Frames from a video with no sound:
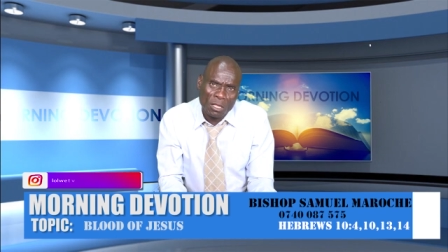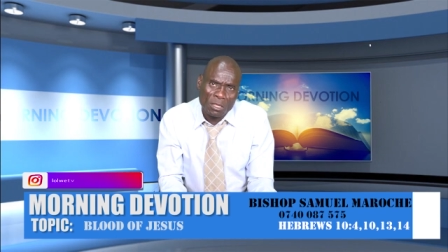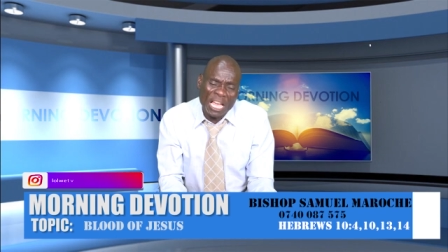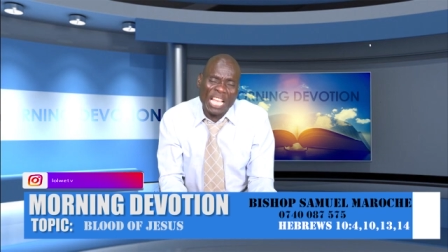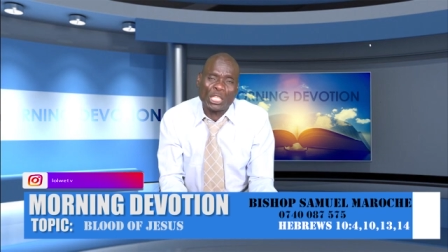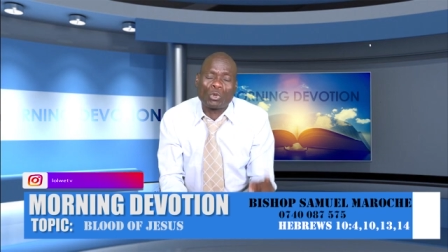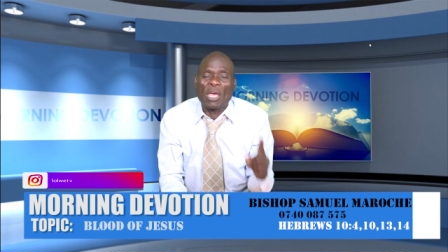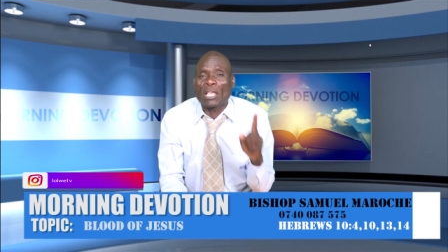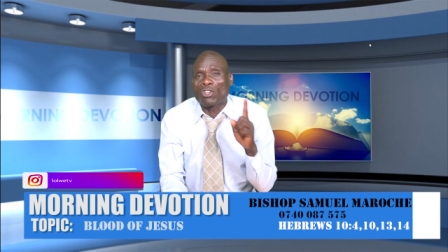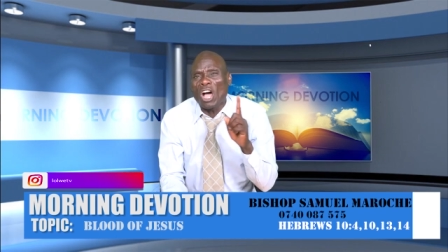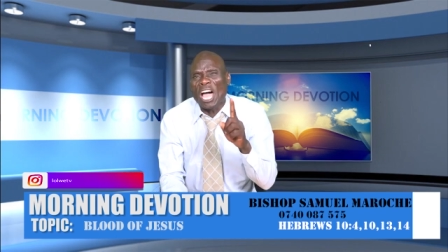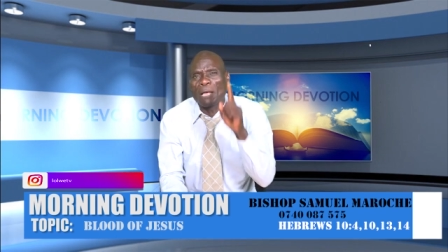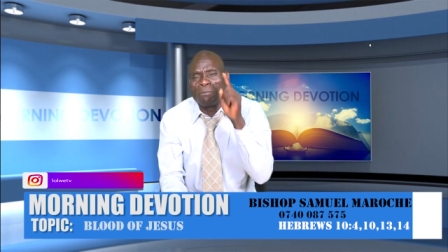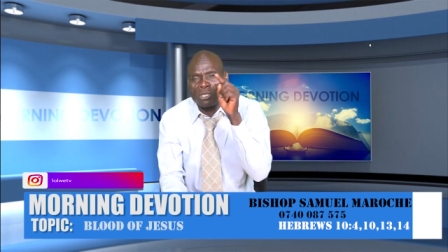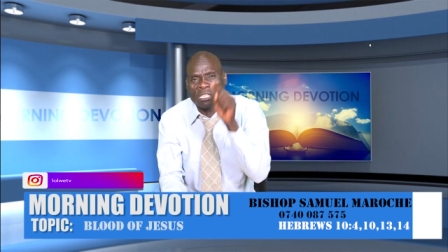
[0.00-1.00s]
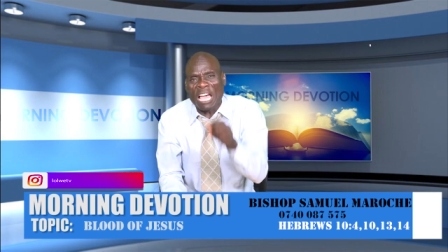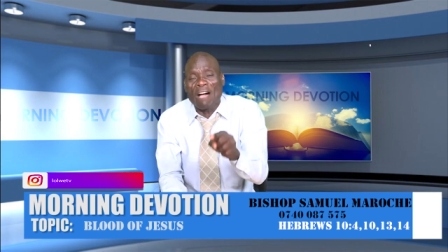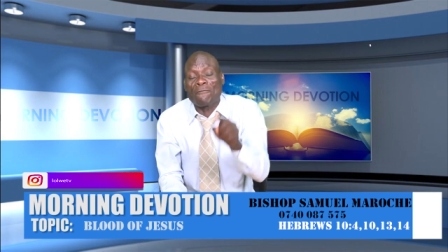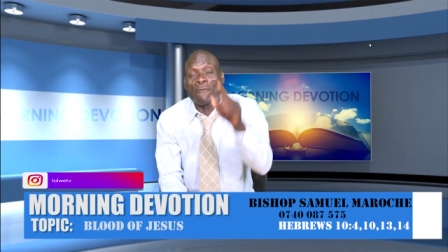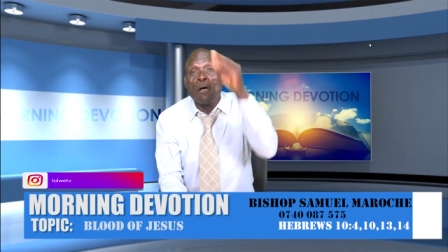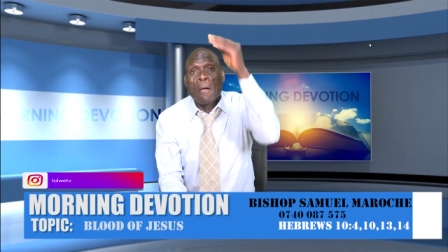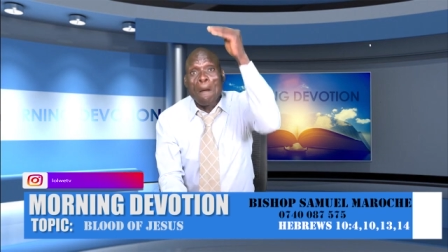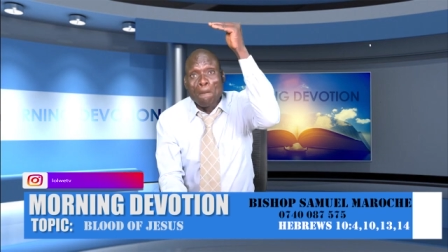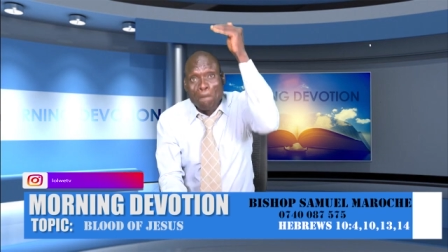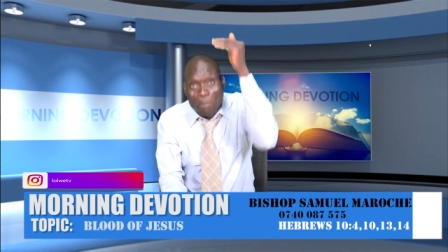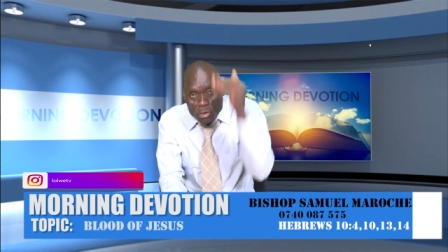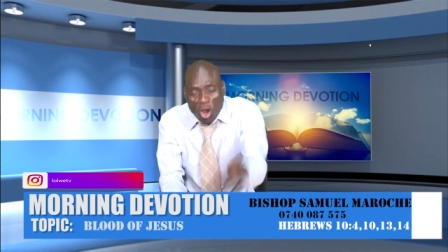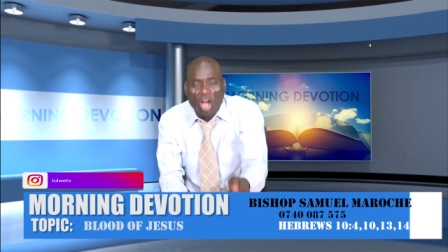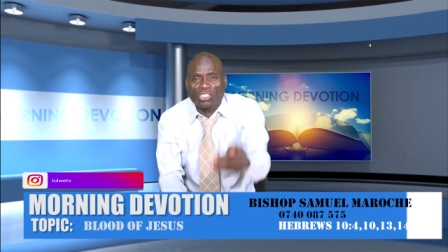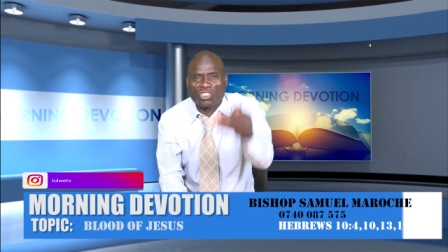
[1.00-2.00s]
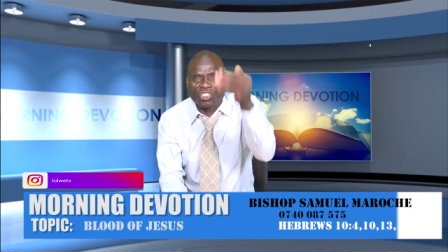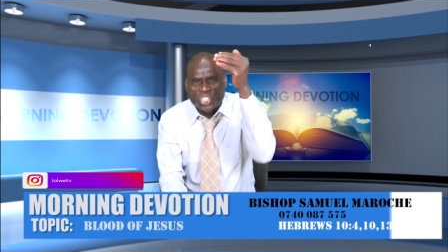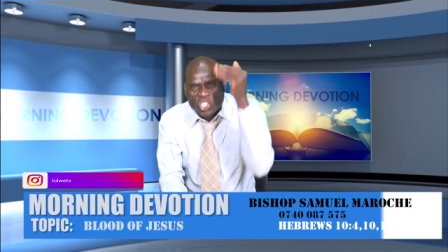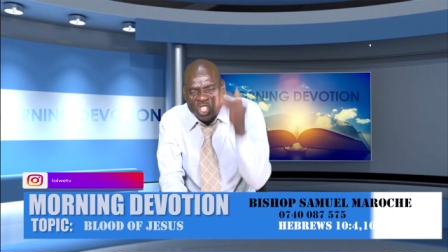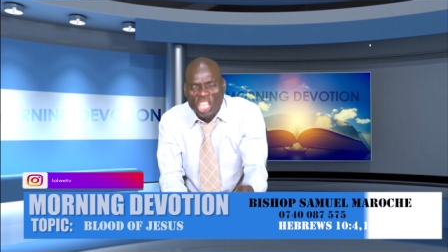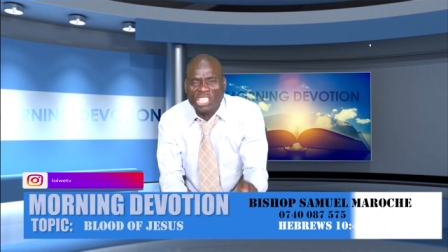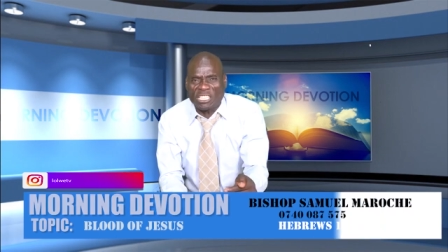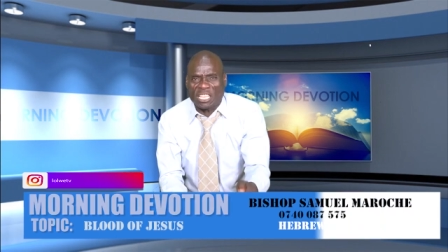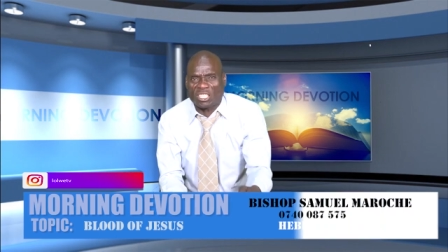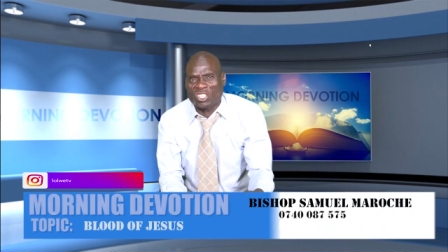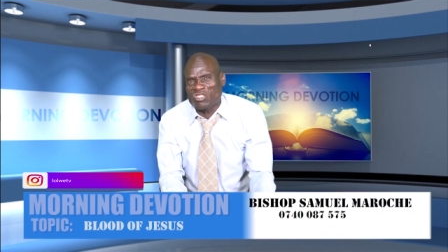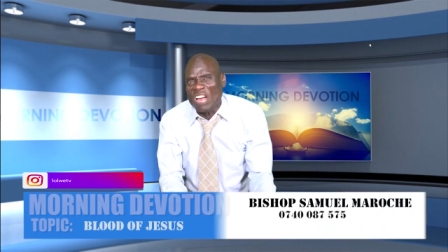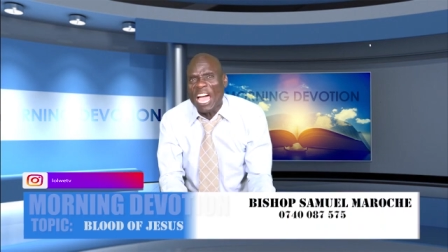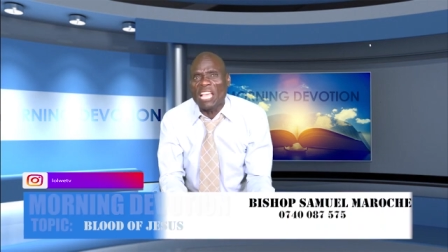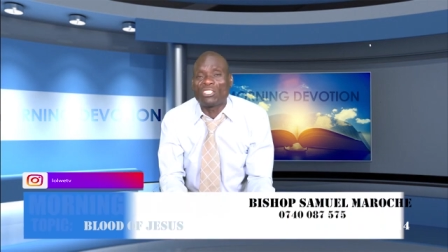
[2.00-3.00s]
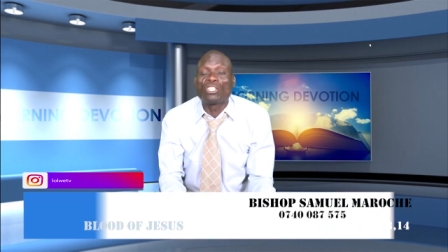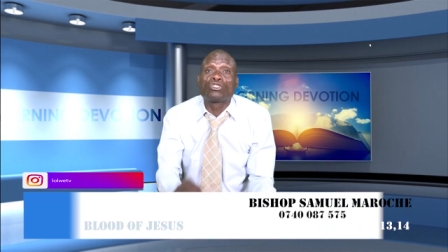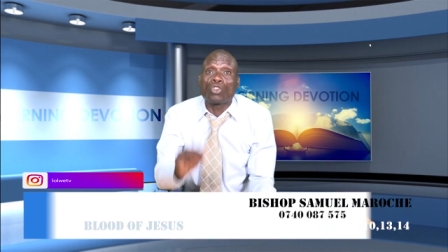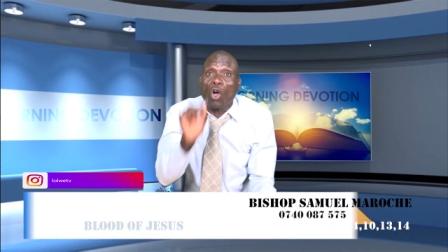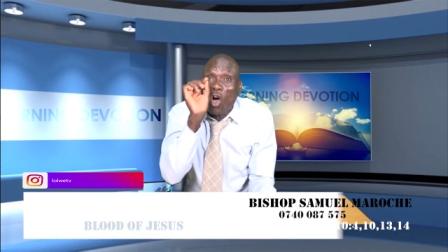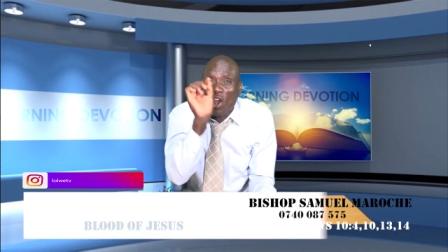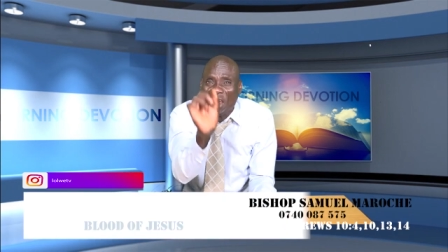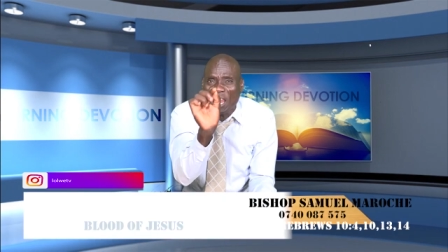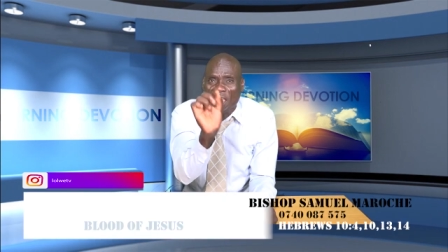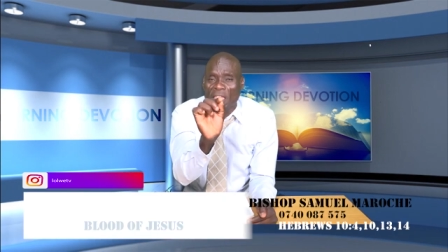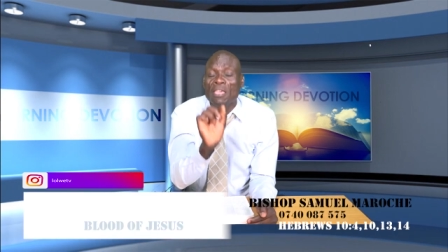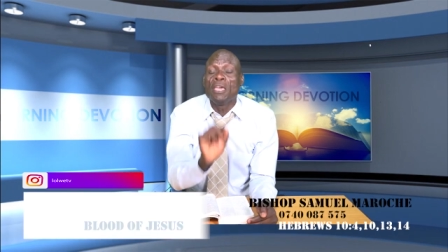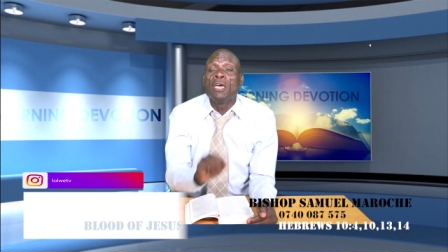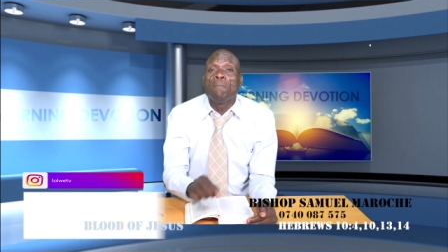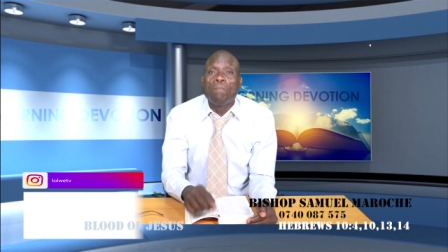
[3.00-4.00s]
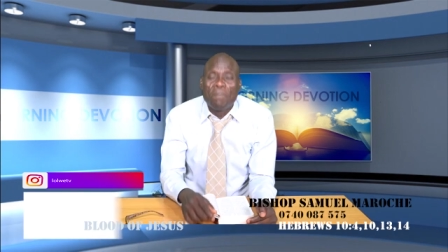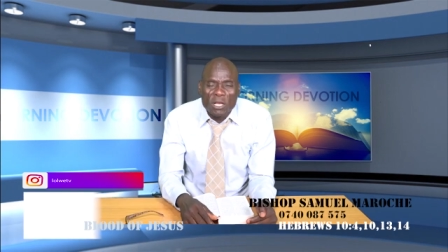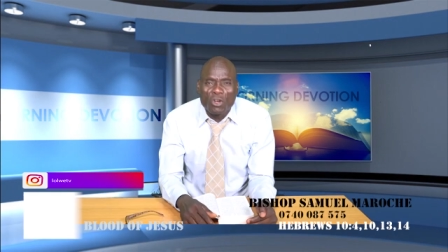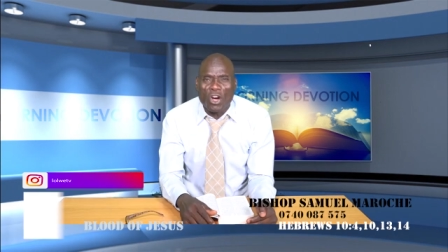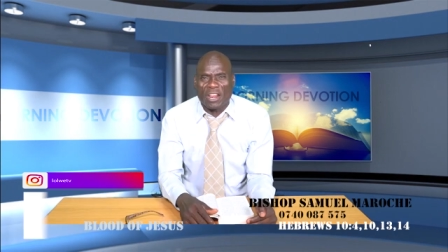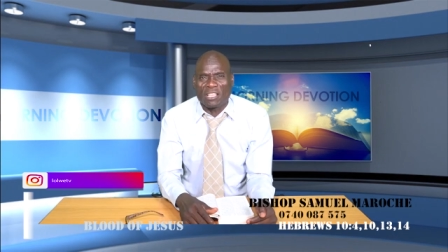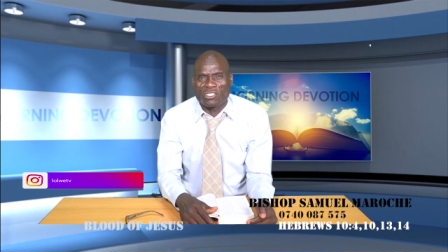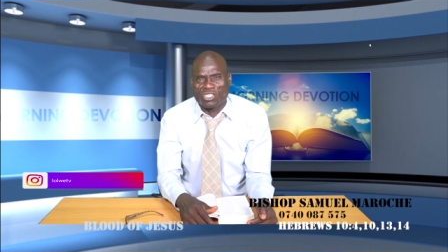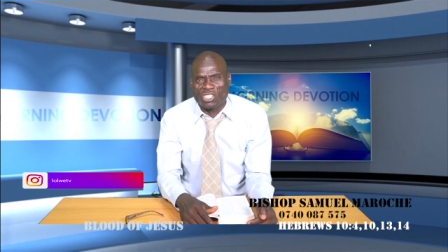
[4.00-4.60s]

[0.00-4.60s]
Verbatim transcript: That's why God Himself brought Jesus Christ, His only begotten